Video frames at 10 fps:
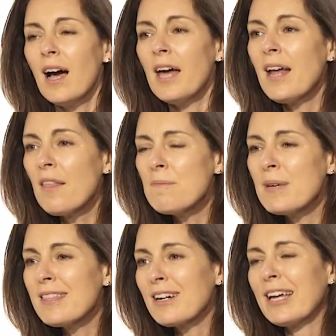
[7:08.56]
Another
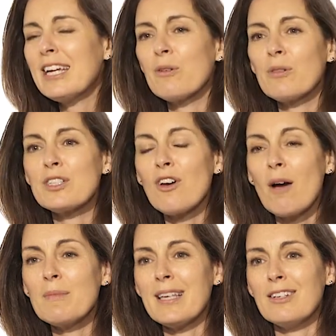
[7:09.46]
myth that I hear all the
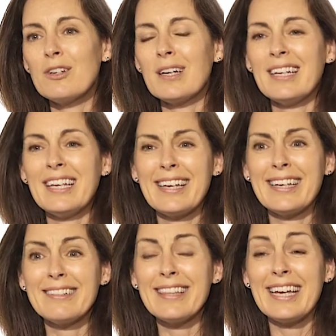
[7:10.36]
time is that you can
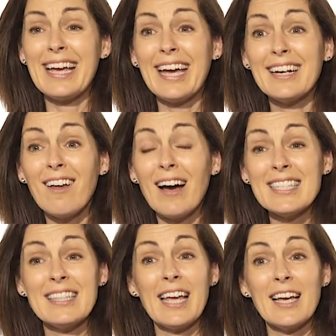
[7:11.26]
kill the head
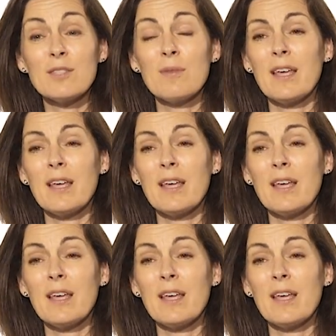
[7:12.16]
lice and the eggs